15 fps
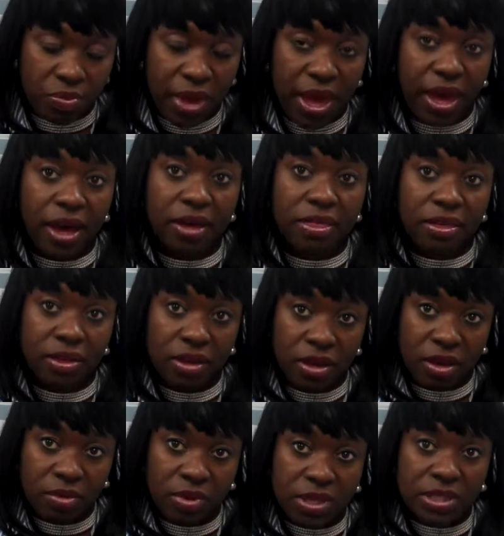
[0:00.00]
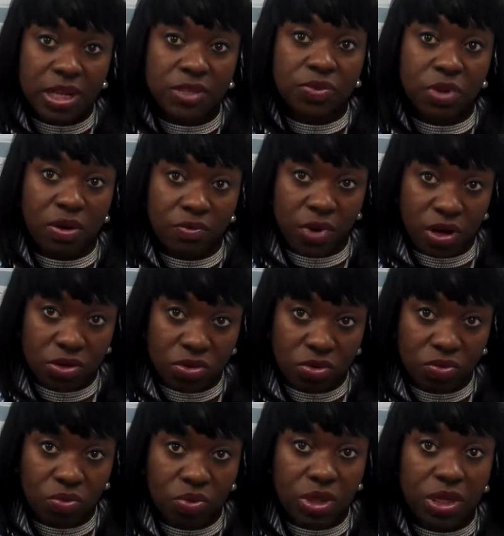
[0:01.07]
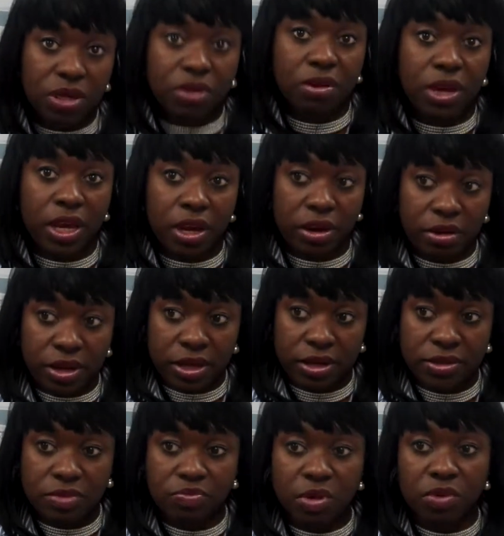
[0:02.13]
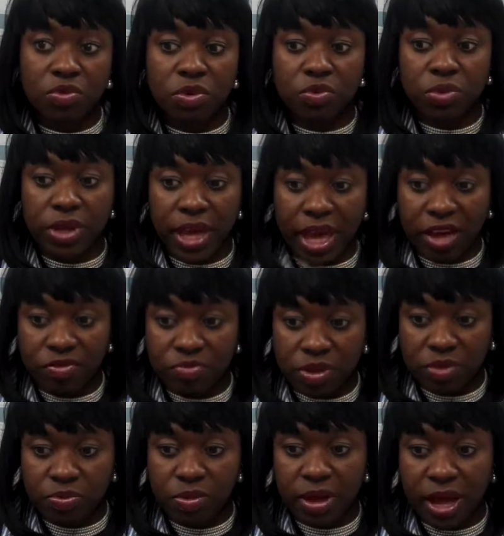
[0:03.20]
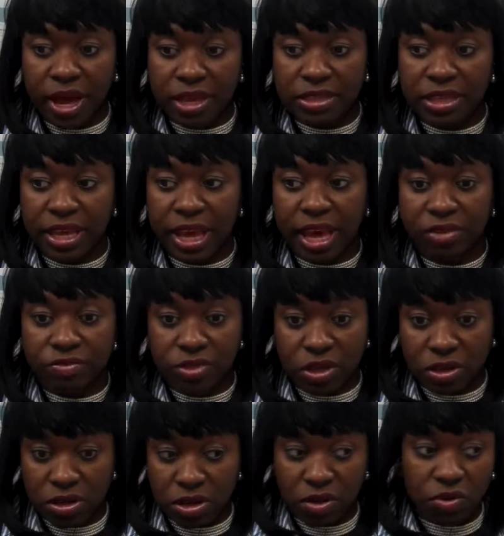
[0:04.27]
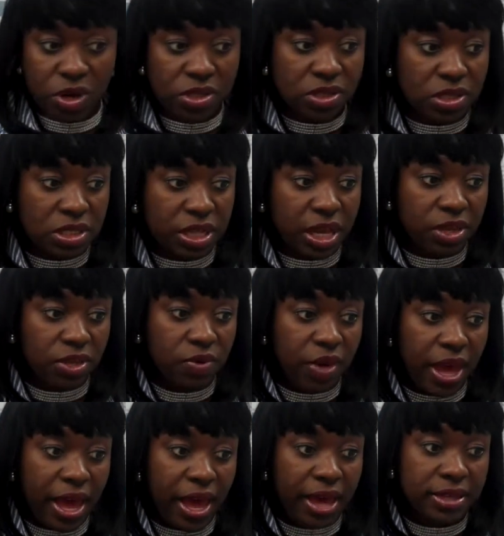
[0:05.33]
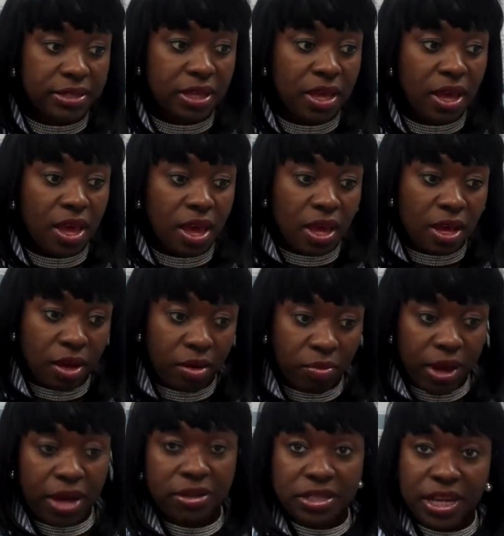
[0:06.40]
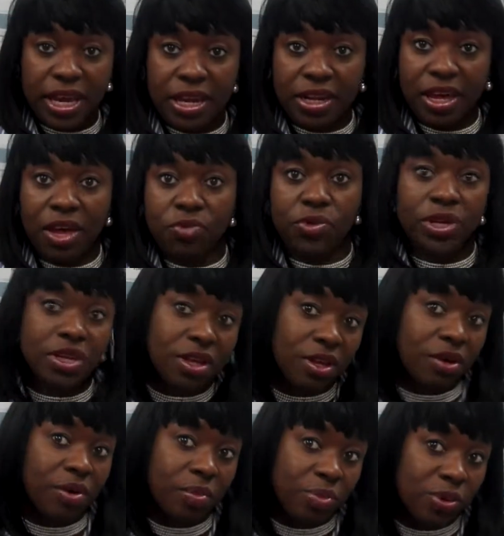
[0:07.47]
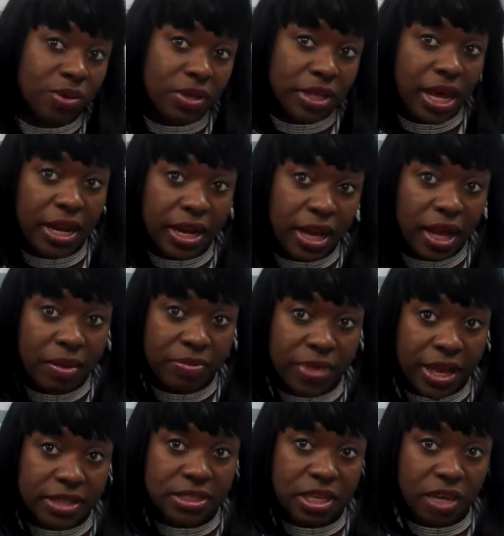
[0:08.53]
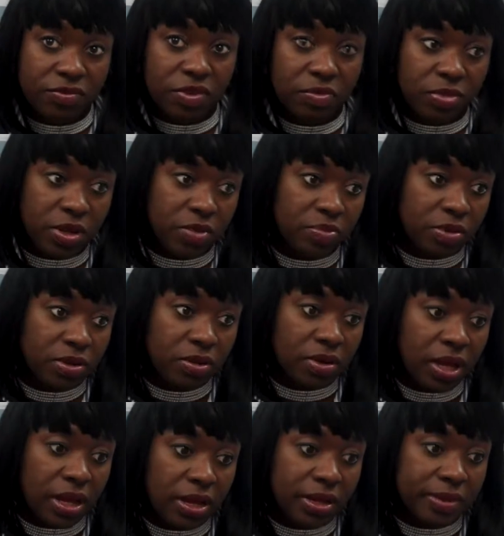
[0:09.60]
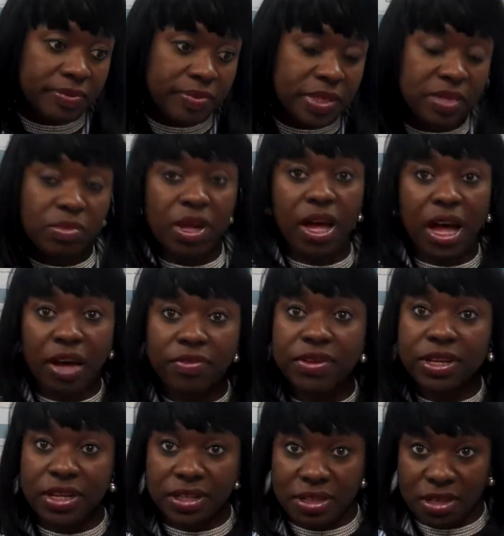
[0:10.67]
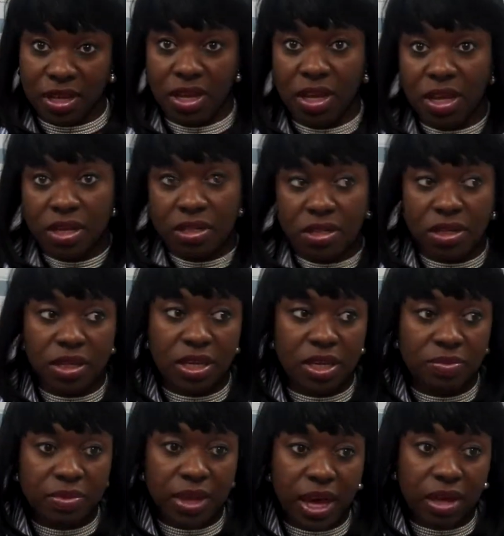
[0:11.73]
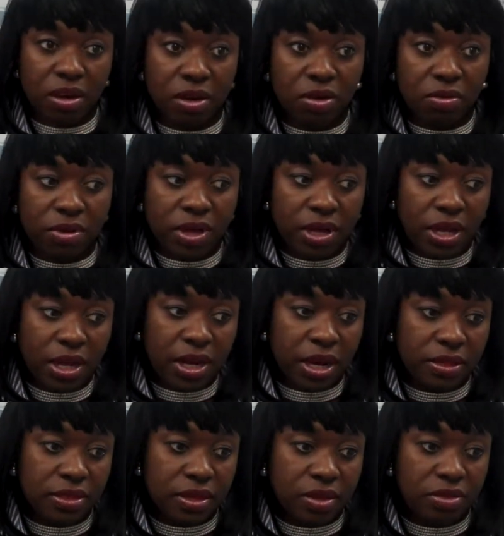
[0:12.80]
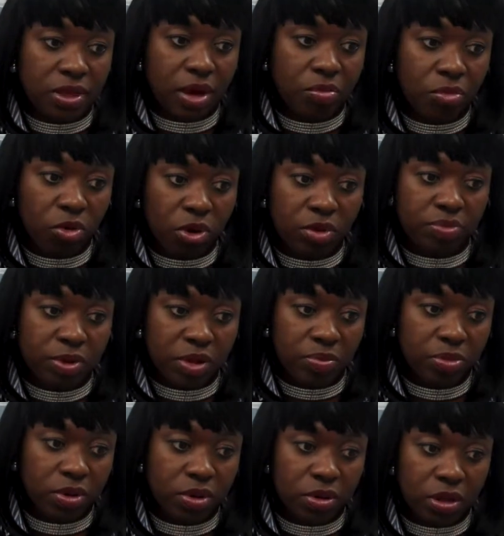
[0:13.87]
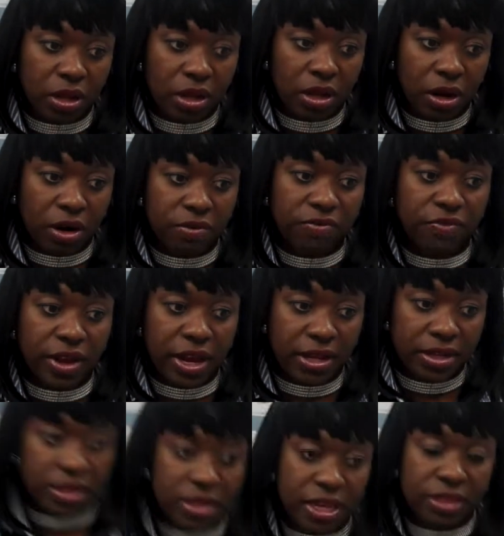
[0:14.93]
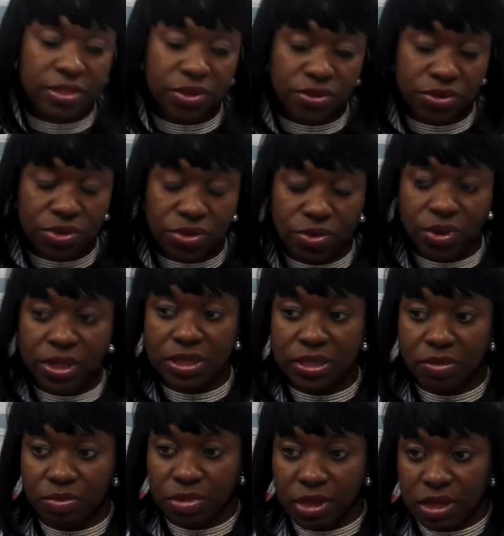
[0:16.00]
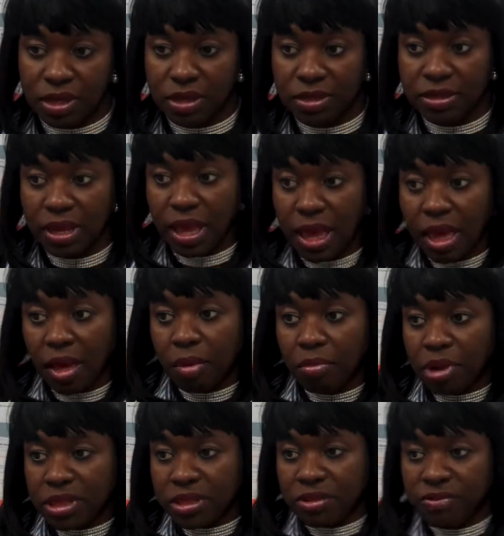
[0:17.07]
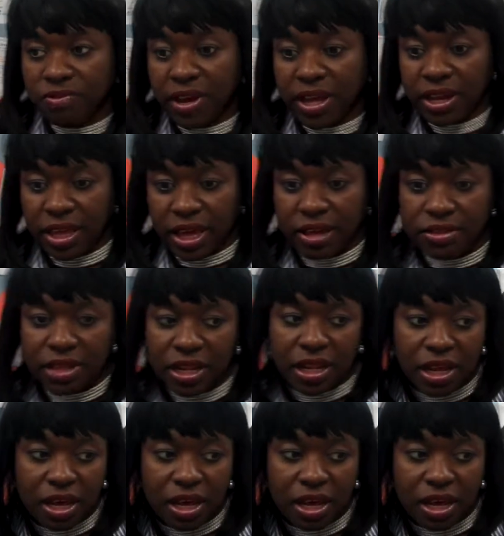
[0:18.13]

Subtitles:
math, because that's one of our weaker areas. But when we have people actually have the good questions like you ask about data, and we can go and pull that up, that's giving people some confidence to keep that going. And I think that more people are finding that they're doing some things, but they're finding out the